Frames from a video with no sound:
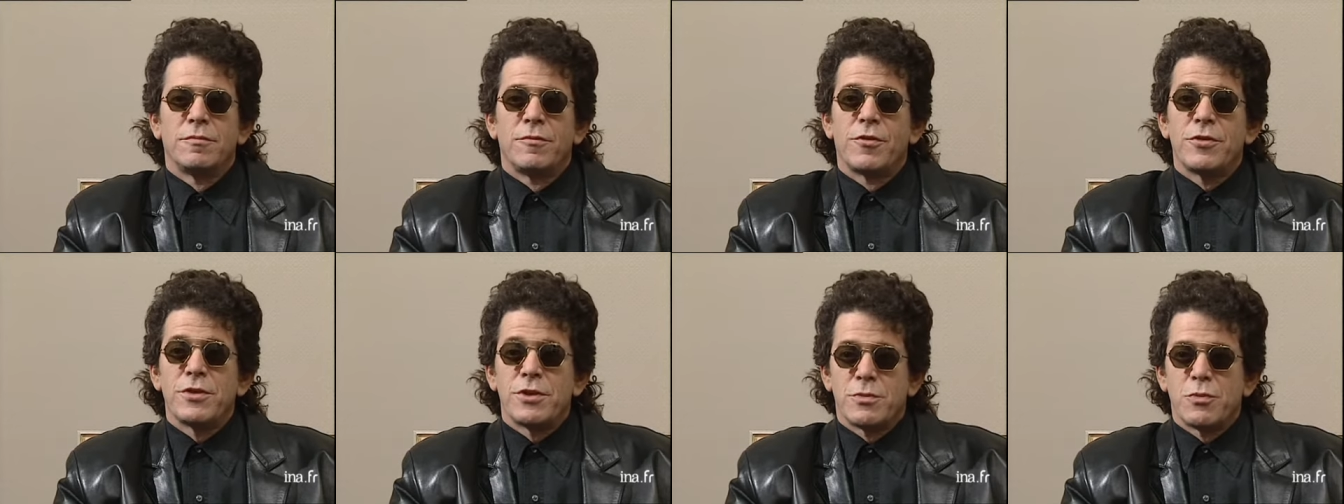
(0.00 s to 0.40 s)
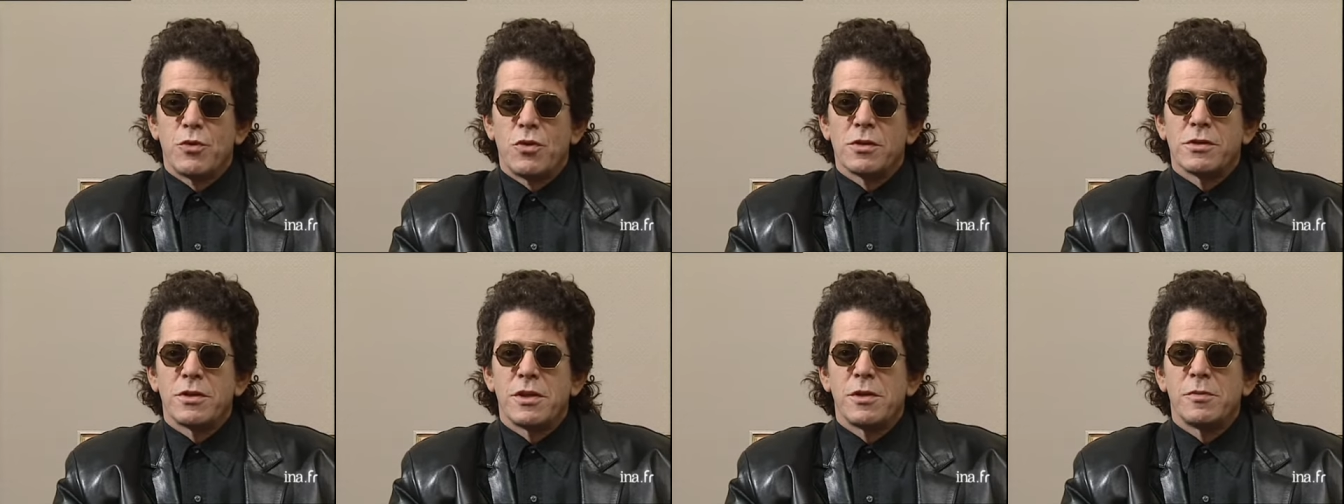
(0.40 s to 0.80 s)
very
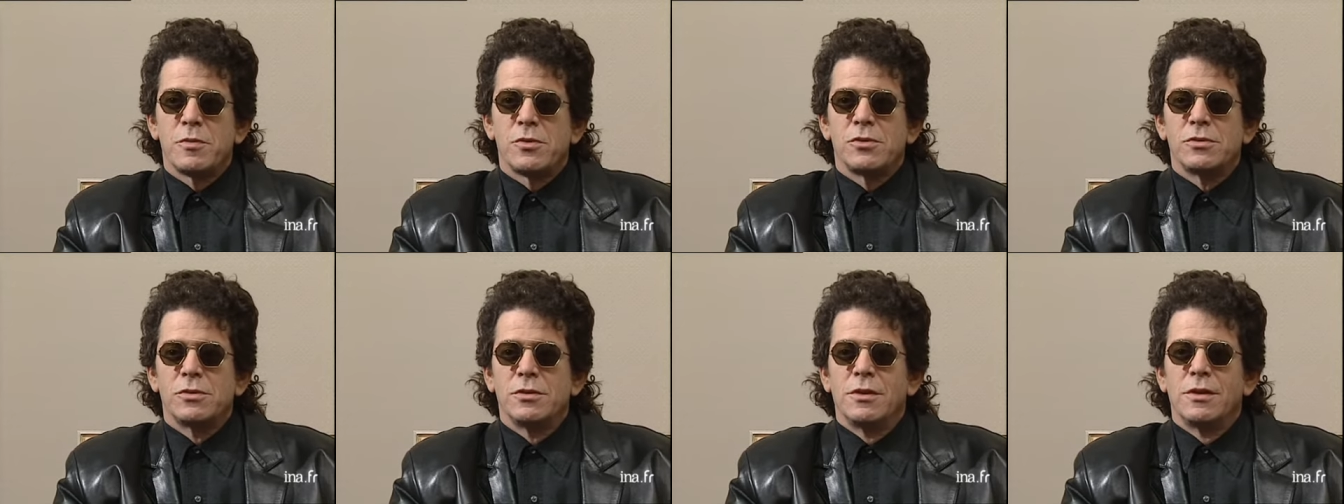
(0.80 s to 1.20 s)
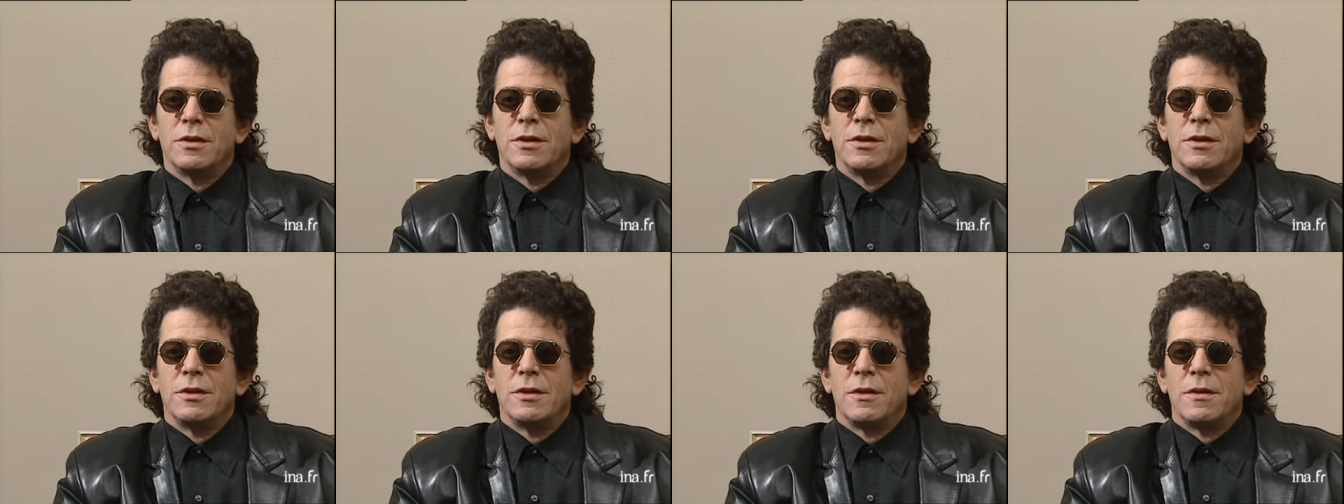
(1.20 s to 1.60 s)
small table.
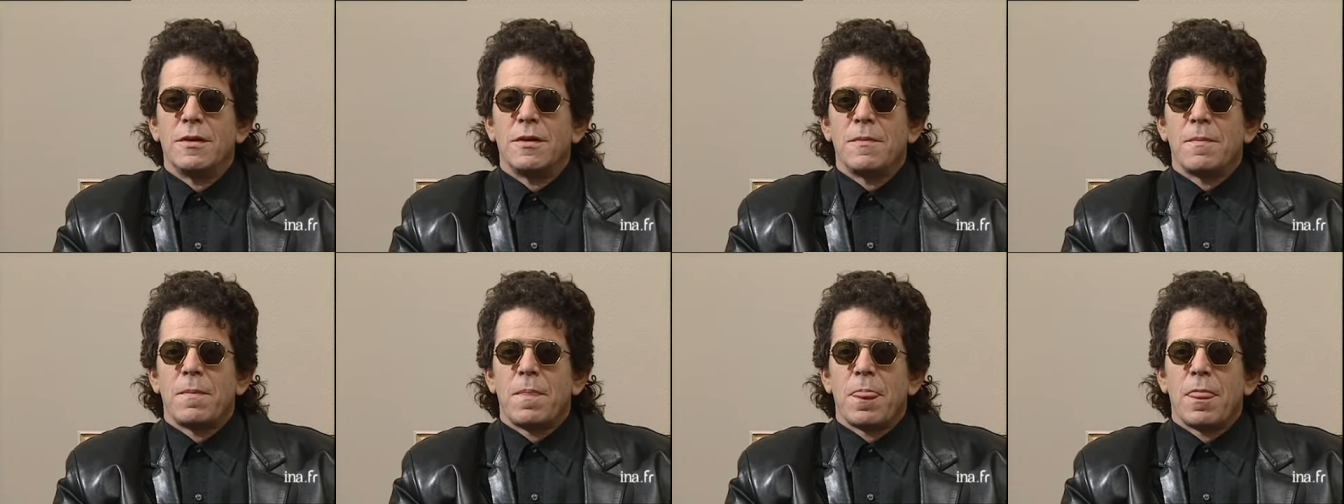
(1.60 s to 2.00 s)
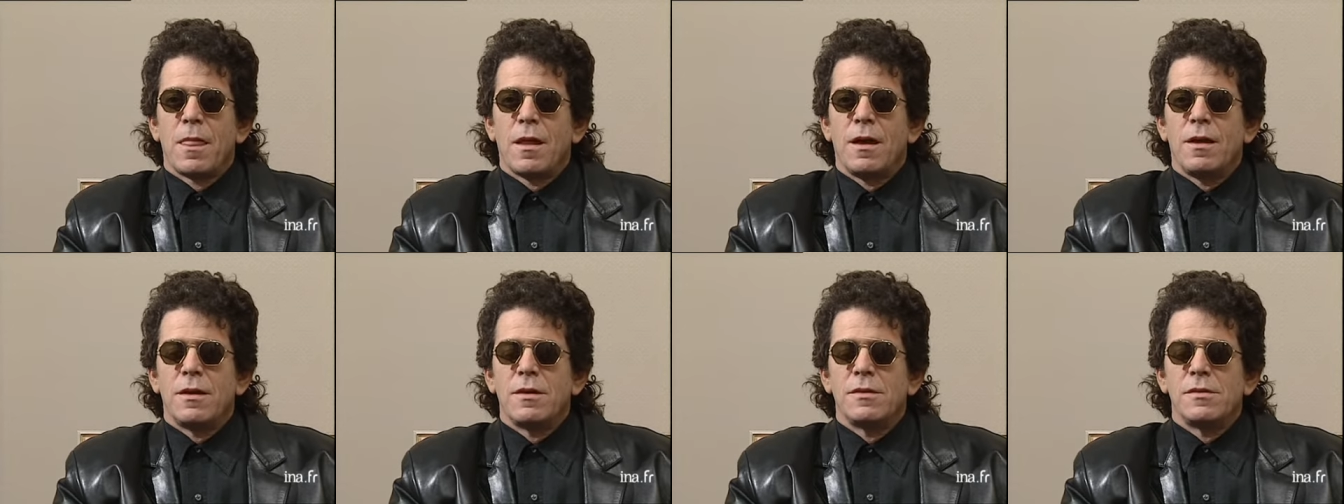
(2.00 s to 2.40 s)

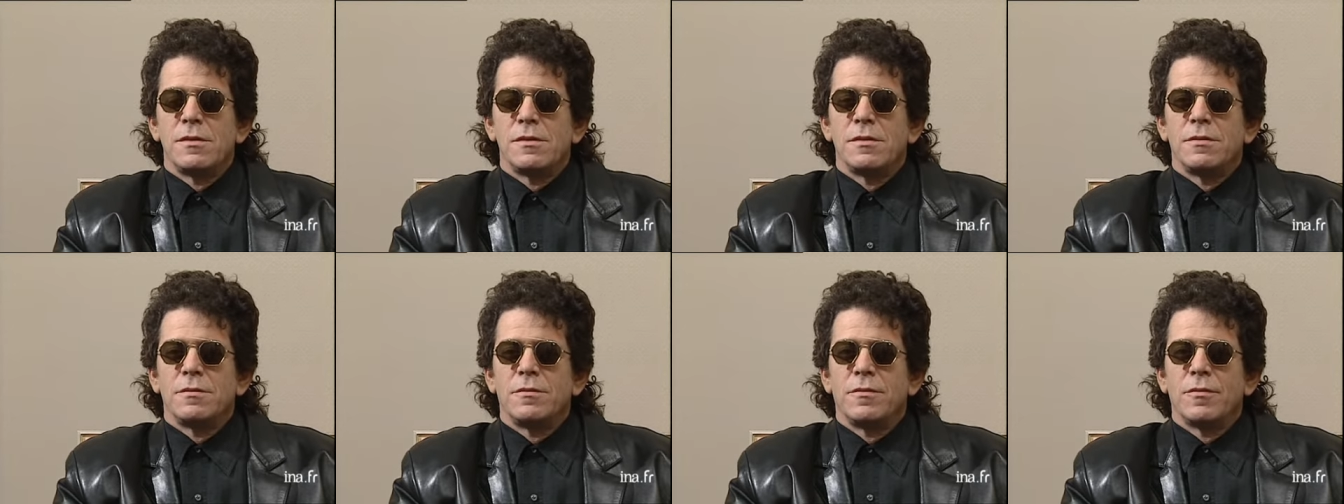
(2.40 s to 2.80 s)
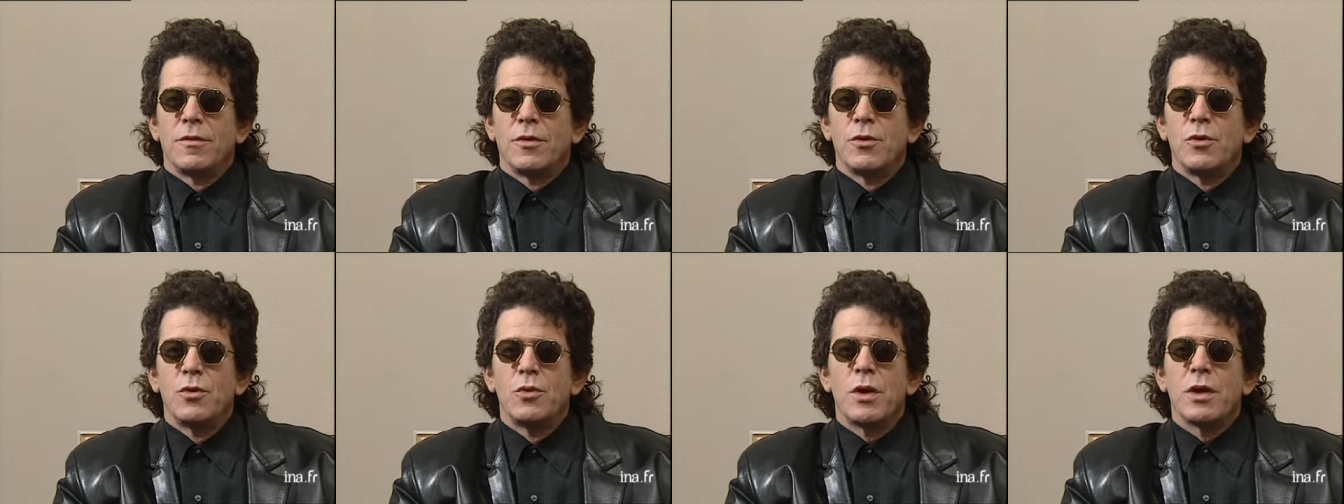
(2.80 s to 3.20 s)
Uh,
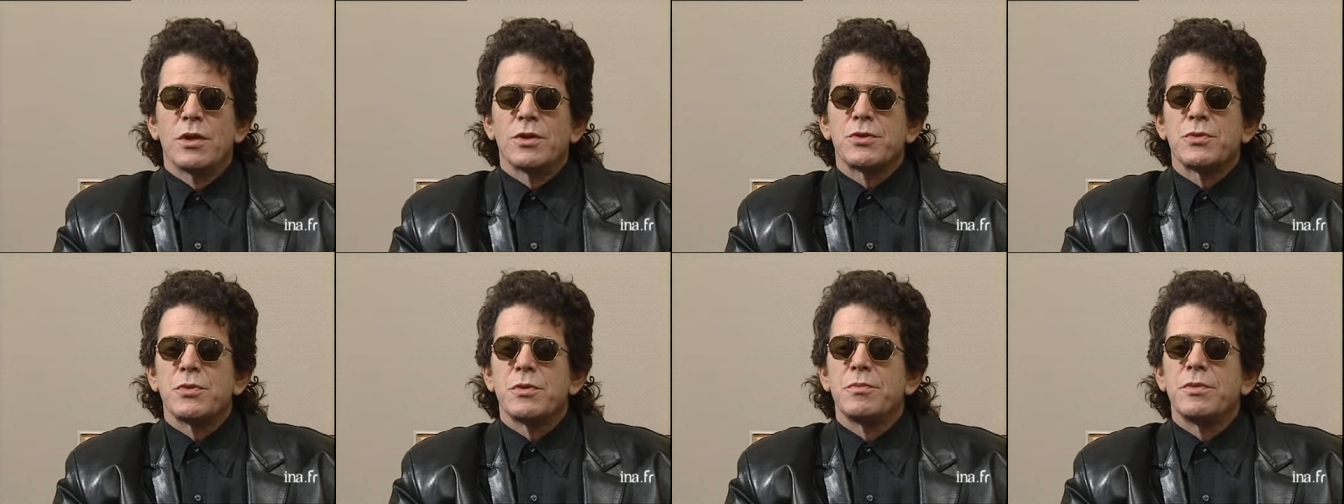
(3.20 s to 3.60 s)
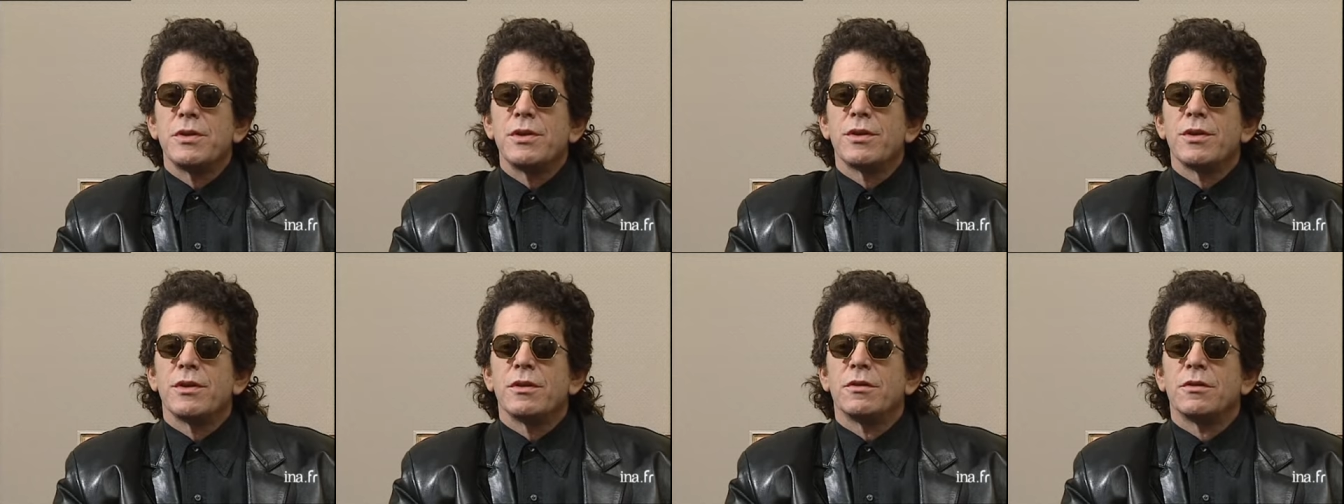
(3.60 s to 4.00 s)
who else would
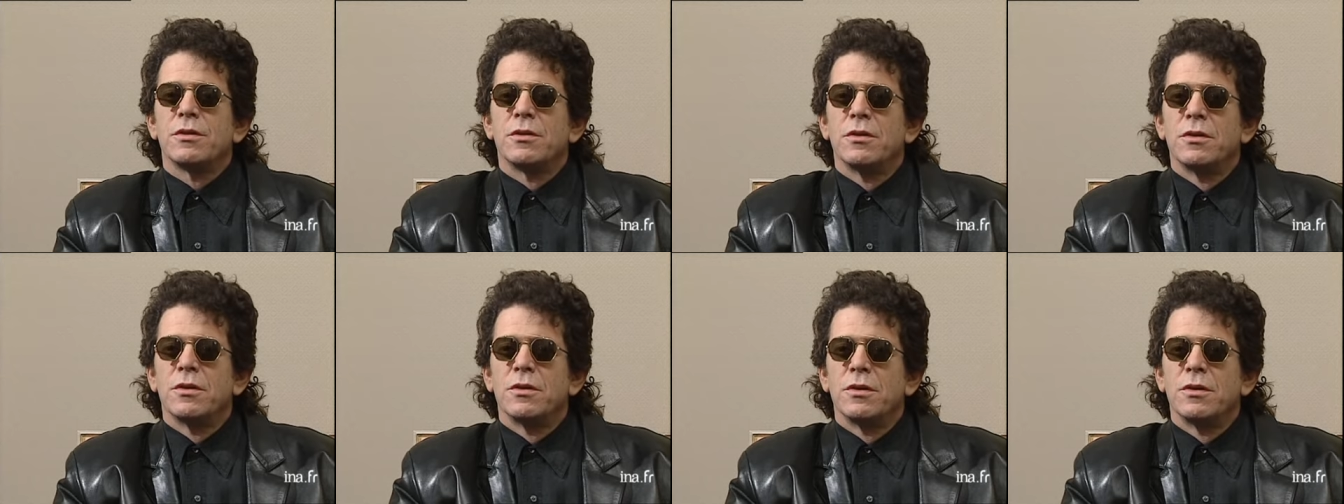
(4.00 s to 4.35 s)
be there?